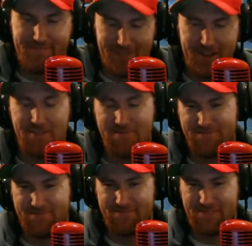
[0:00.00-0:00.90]
No. Oh.
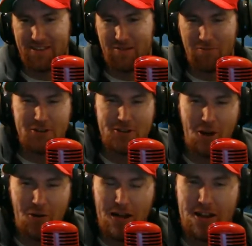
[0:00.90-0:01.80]
Well, you
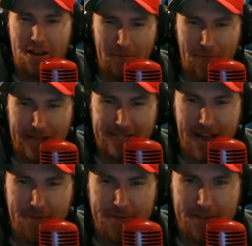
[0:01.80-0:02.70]
know what? By the
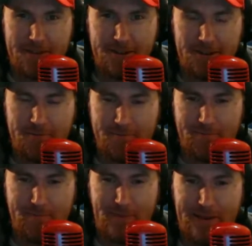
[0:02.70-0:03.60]
time that they're done
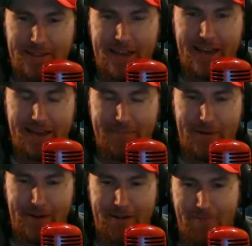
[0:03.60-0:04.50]
beating the
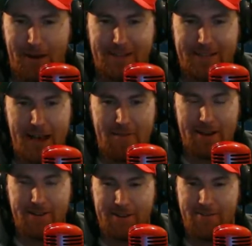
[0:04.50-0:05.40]
ball. by the time
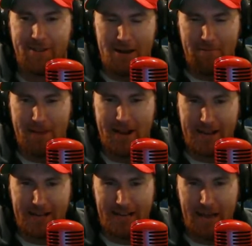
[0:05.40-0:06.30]
they're done playing
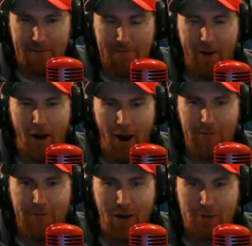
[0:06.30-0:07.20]
a game of
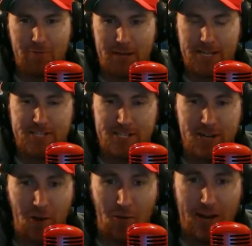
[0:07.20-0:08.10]
Overwatch with us, you
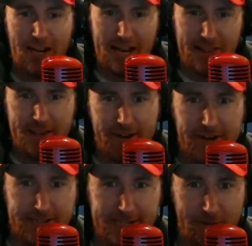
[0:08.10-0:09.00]
know what? They're
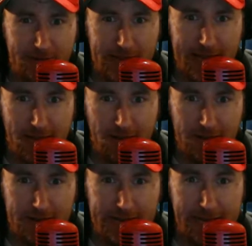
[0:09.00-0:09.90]
gonna see what the hell
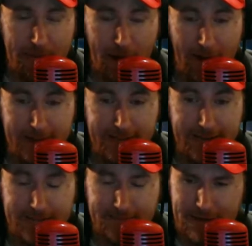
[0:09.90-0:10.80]
the Neapolitan
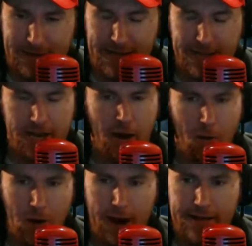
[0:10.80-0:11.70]
is and be like,
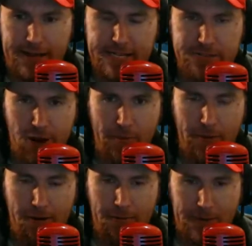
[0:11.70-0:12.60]
"Where'd this
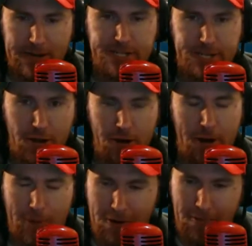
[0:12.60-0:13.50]
strawberry bitch show
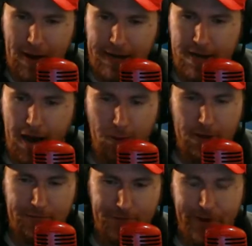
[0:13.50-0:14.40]
up? Oh my god, where
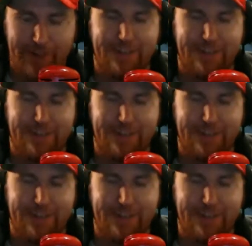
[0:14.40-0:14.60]
the fuck?"